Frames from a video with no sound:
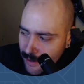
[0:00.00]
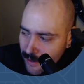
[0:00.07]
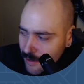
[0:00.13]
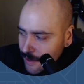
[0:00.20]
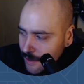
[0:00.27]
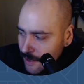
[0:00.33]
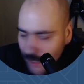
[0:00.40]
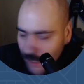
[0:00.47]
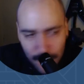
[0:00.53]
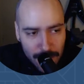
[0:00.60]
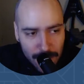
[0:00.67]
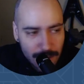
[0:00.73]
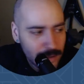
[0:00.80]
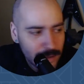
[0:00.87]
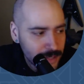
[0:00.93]
Couple
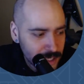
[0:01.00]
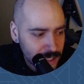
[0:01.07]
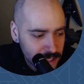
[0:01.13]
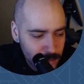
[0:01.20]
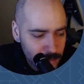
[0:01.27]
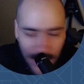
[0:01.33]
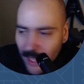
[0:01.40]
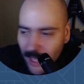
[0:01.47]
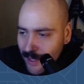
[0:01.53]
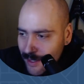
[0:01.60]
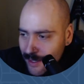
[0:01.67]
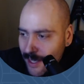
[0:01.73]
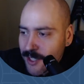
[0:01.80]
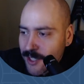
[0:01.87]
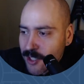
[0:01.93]
sessions back,
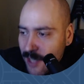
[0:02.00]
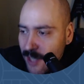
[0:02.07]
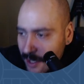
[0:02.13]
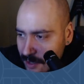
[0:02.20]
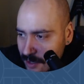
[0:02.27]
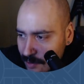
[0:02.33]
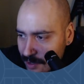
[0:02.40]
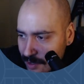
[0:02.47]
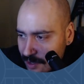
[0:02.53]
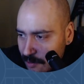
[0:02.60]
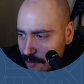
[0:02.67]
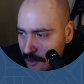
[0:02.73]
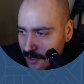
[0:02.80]
Nginx was the word of the